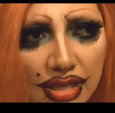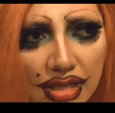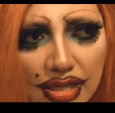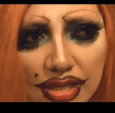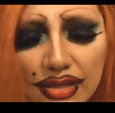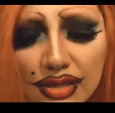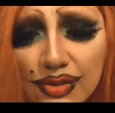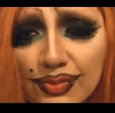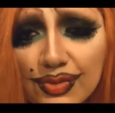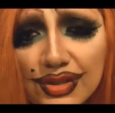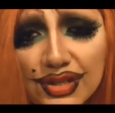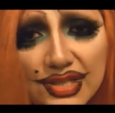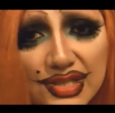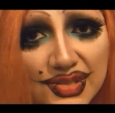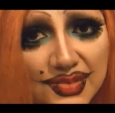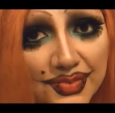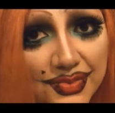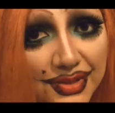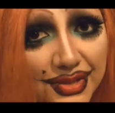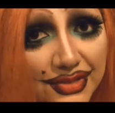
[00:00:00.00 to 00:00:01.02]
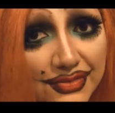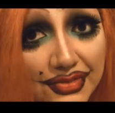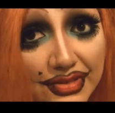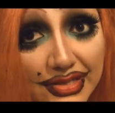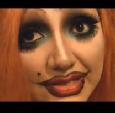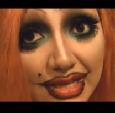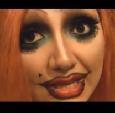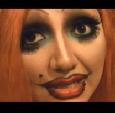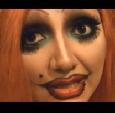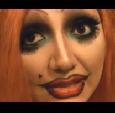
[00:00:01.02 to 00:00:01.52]
and it could be in a split of a
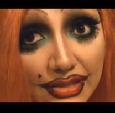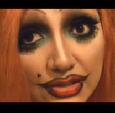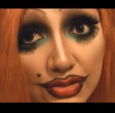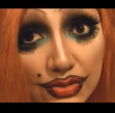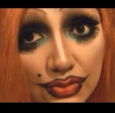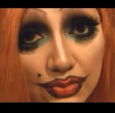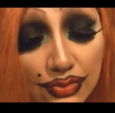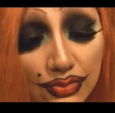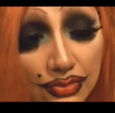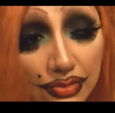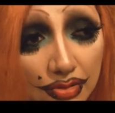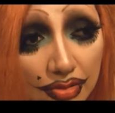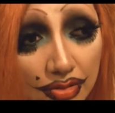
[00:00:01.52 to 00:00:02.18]
second too.